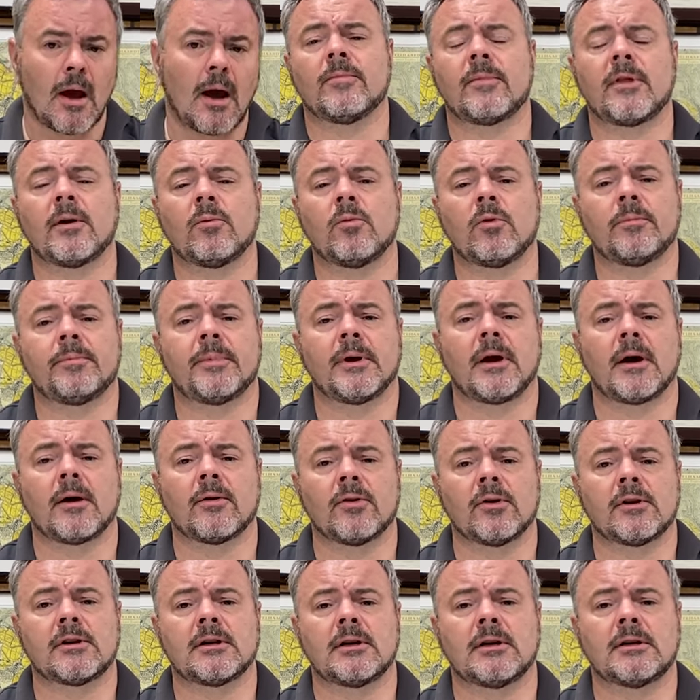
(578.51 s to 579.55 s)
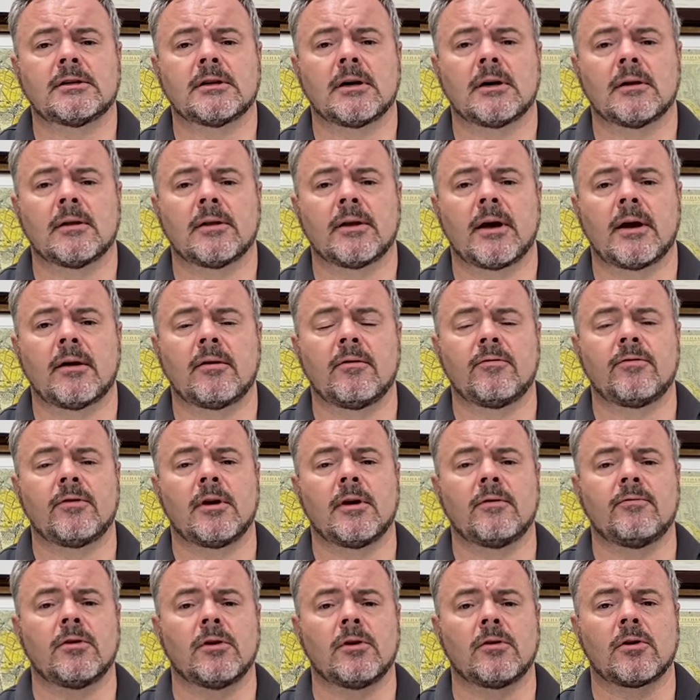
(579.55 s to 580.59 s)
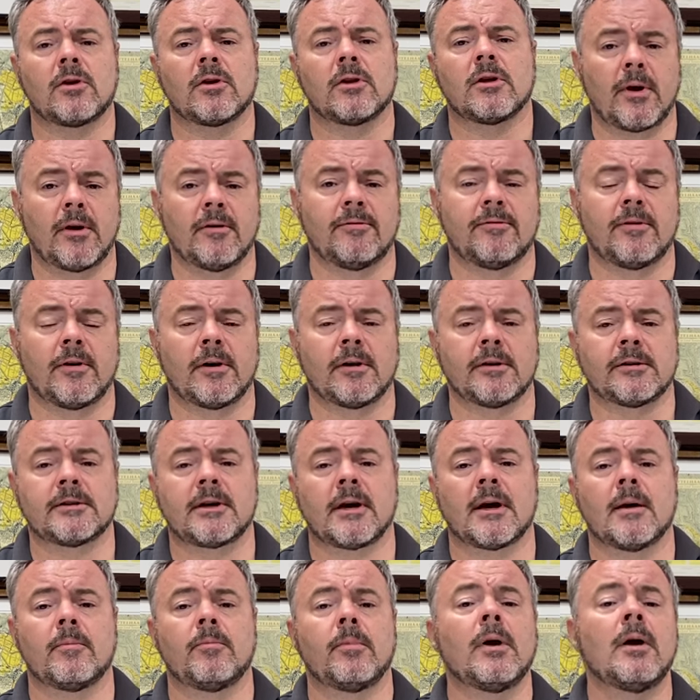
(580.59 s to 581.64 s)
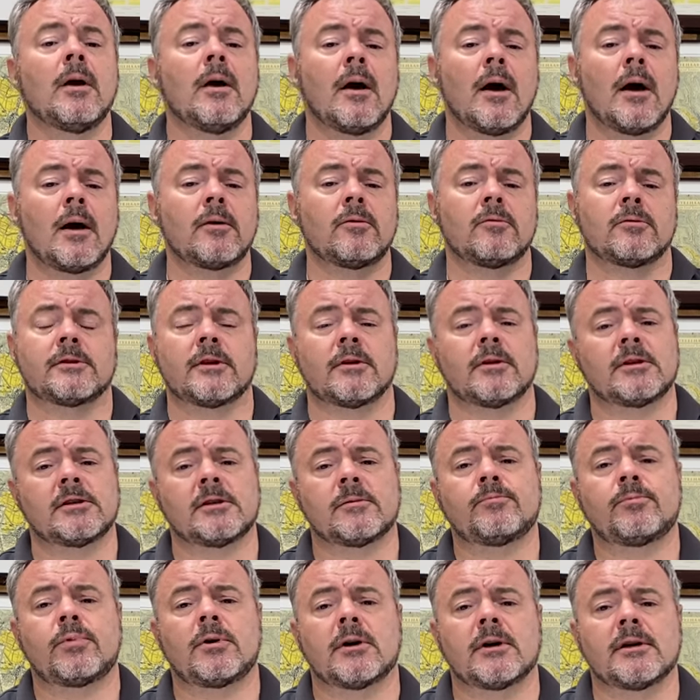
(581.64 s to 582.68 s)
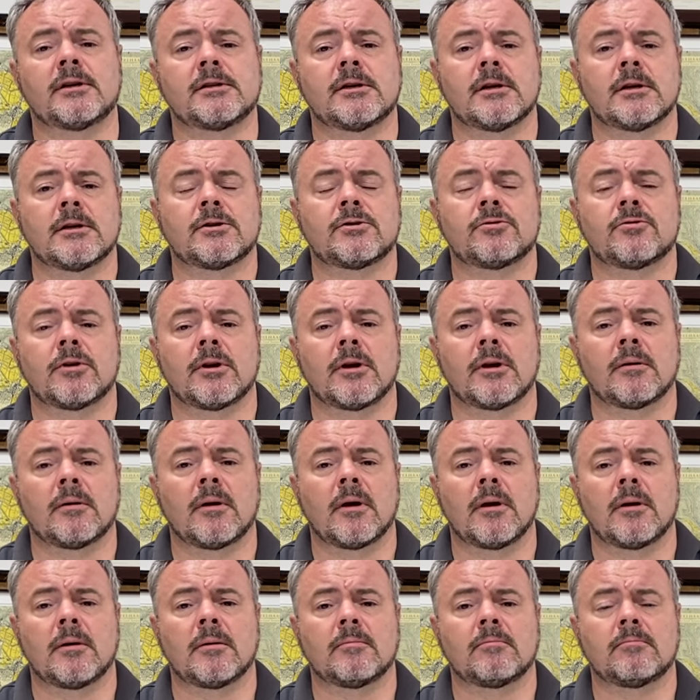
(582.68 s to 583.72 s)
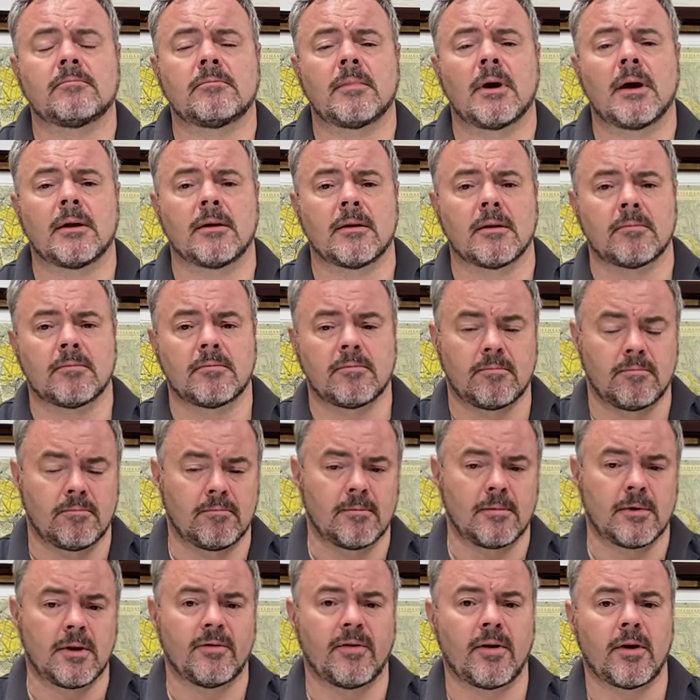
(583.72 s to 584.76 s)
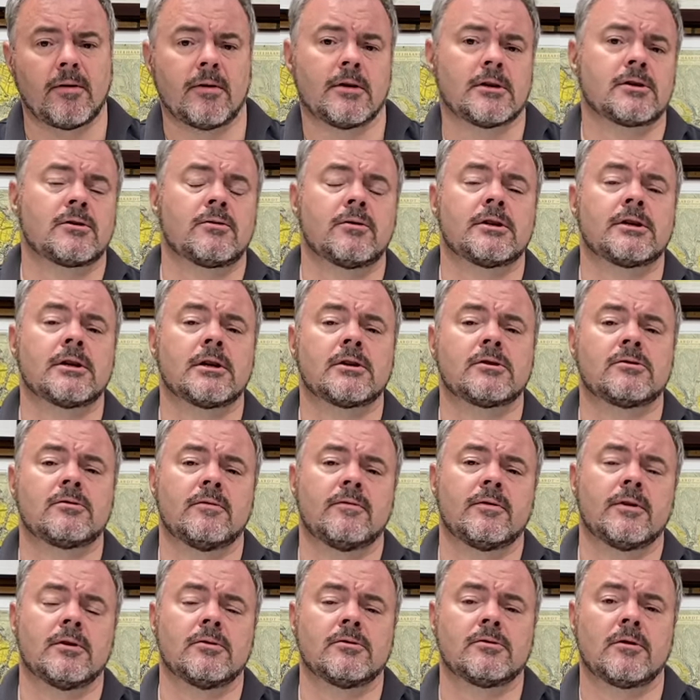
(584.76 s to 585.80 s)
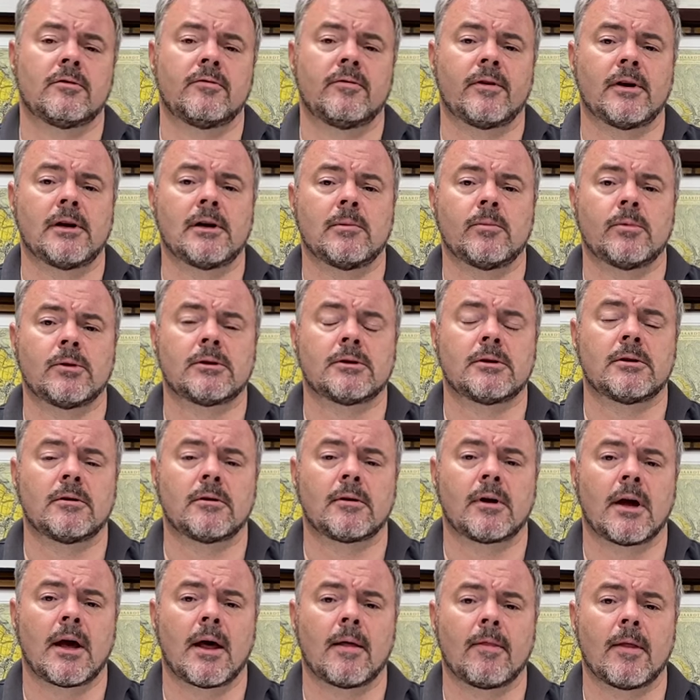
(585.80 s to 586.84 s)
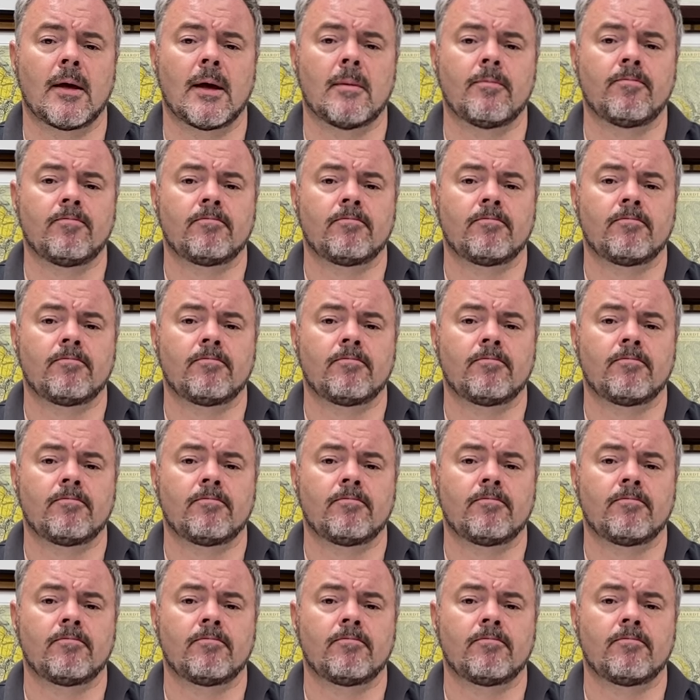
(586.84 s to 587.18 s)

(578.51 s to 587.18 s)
There will be other detail there if you, if you look at the profile tab and also there's a price history the various critics' reviews are available to look out there.